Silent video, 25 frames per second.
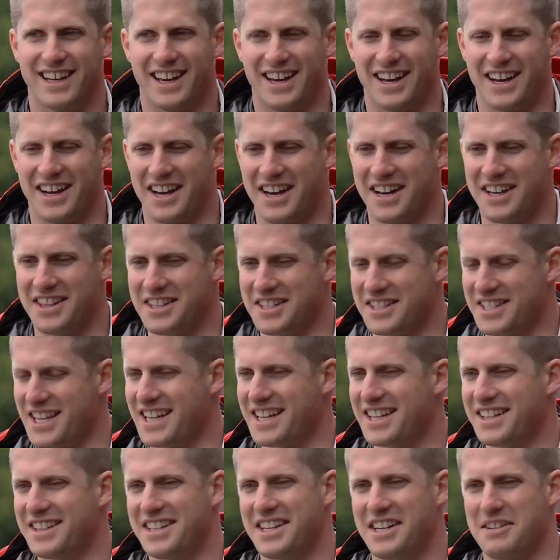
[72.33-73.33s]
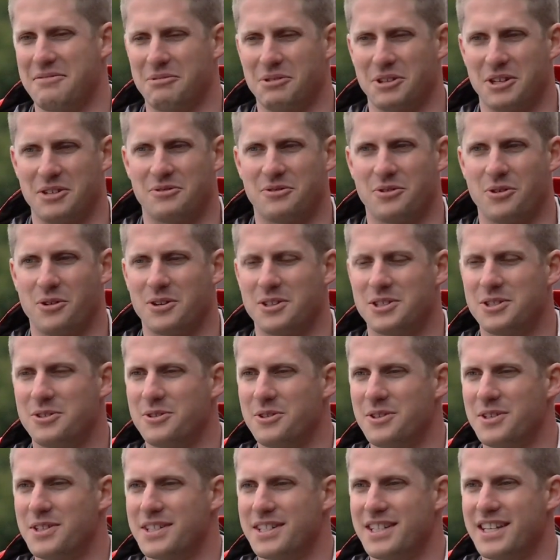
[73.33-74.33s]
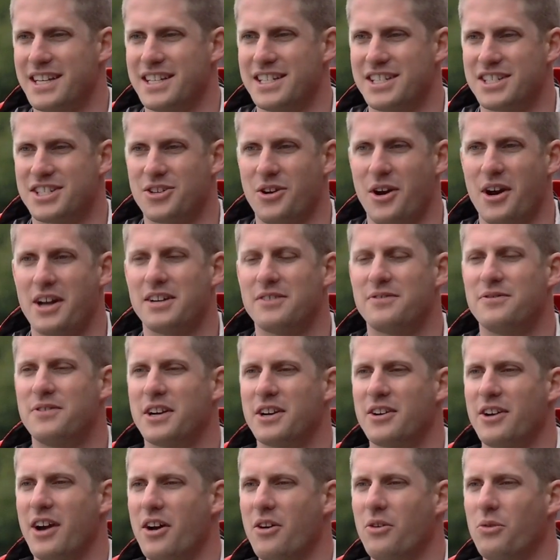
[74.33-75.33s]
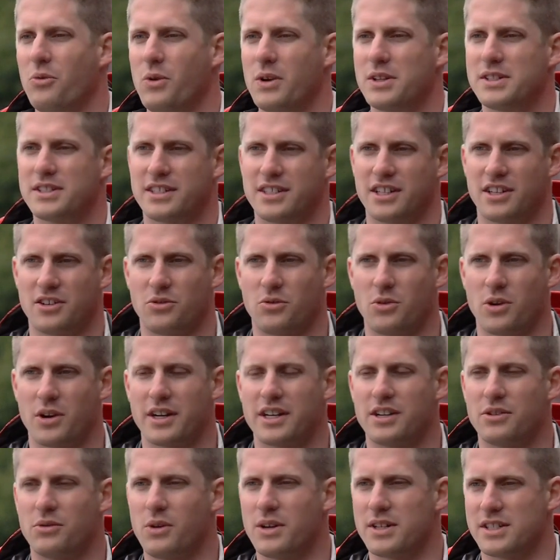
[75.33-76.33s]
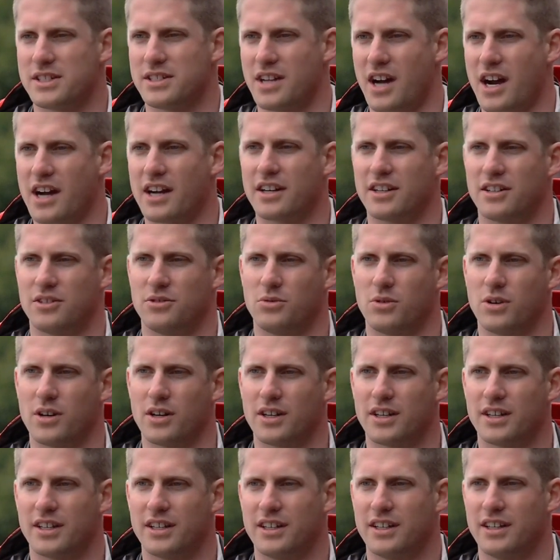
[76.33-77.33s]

Uh, the second thing I'm looking forward to is, is trying to figure out what's going to work and what's not going to work